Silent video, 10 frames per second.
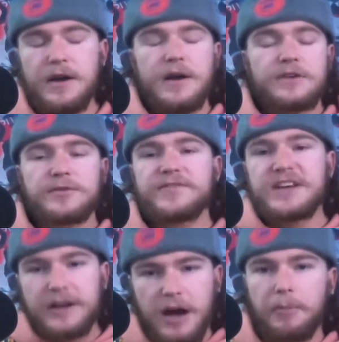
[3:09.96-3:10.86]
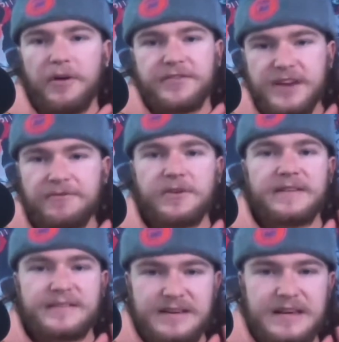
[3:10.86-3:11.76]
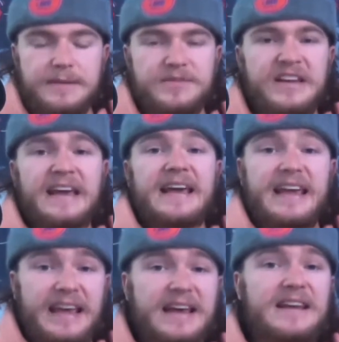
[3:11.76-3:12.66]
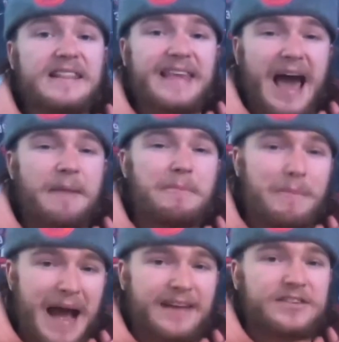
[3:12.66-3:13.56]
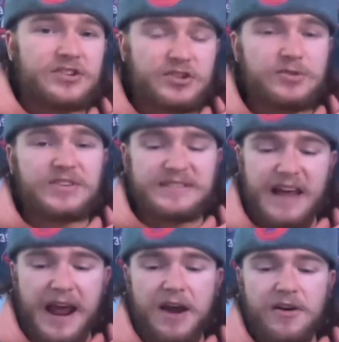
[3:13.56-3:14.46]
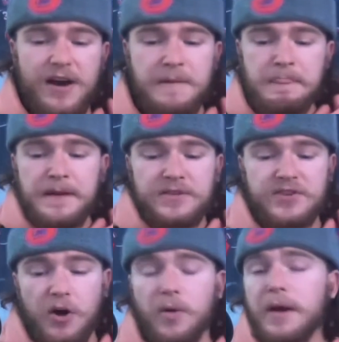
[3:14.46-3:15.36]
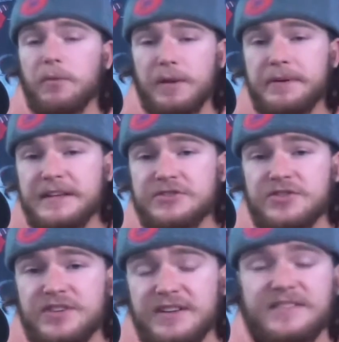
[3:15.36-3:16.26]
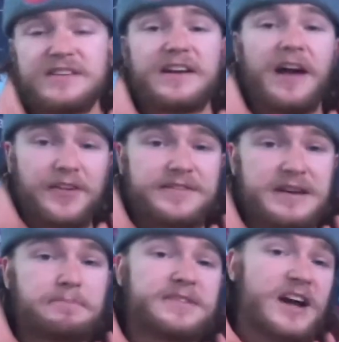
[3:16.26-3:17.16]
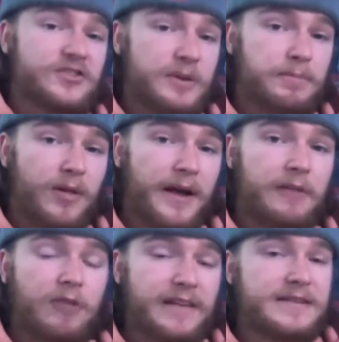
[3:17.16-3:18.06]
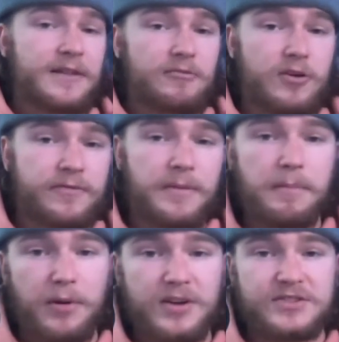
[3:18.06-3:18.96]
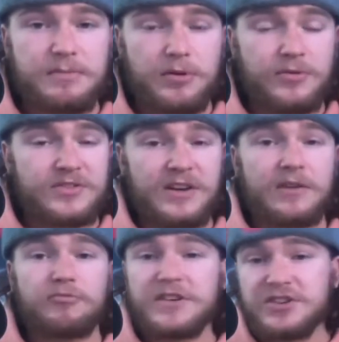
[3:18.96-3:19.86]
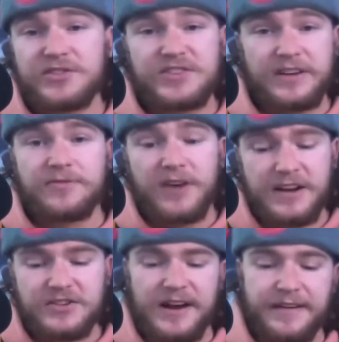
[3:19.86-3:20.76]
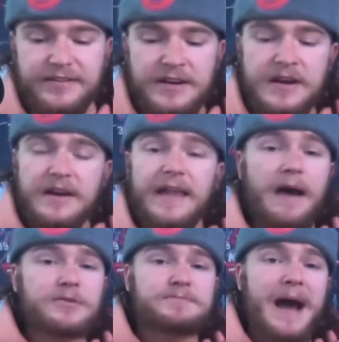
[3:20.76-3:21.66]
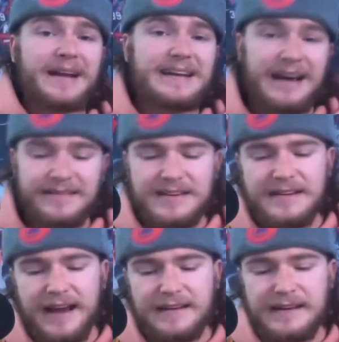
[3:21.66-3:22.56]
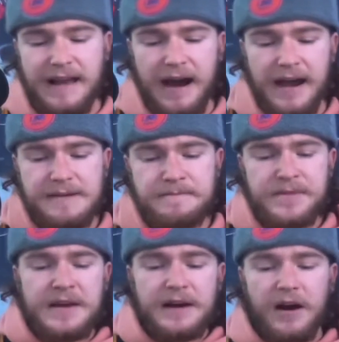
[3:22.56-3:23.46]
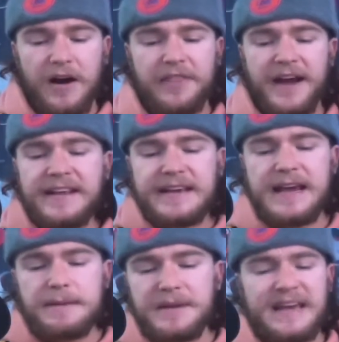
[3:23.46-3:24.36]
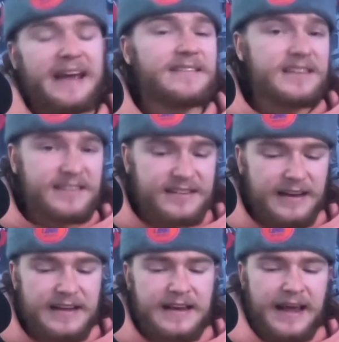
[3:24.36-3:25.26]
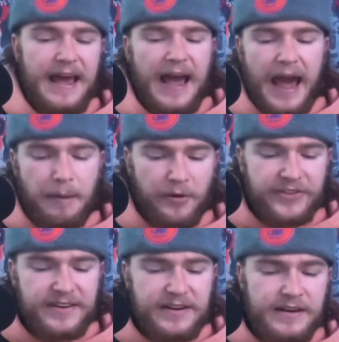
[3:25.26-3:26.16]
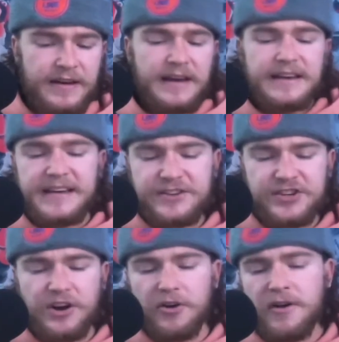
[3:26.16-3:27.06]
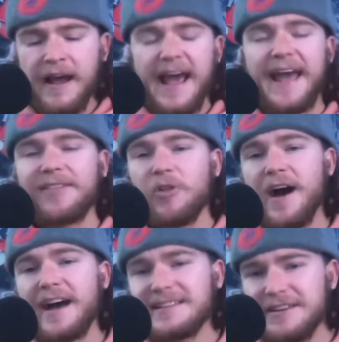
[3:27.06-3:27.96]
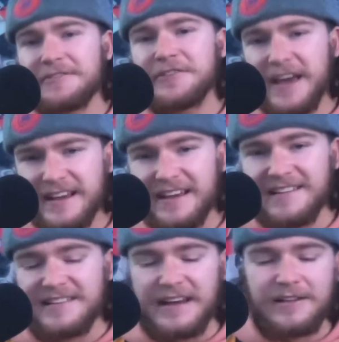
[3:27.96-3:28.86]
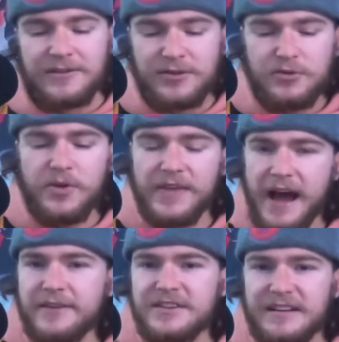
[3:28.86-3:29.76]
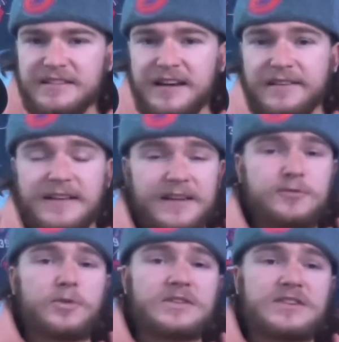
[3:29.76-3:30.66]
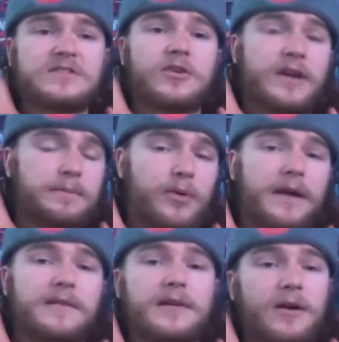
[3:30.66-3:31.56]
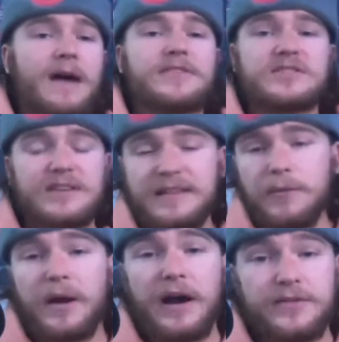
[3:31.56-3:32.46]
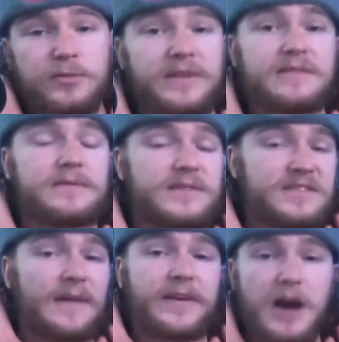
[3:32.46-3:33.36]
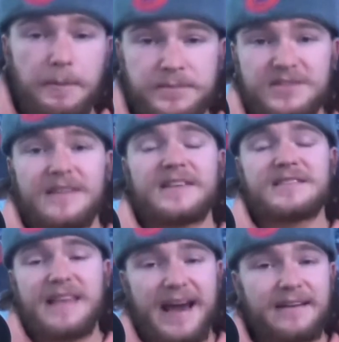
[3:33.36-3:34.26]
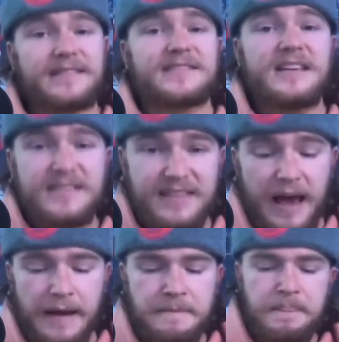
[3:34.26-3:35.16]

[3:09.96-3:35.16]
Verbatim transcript: So we've seen a couple of different teams in that Massachusetts area. So it would have been interesting to see another team potentially playing right down the road from the Boston Bruins, an original six franchise. And that was back in 1999. Uh, then came Kansas City. Hamilton, Kitchener, and Las Vegas in 2006. And this was the turning point. Now, obviously, they went on to win Stanley Cups and this and that since then.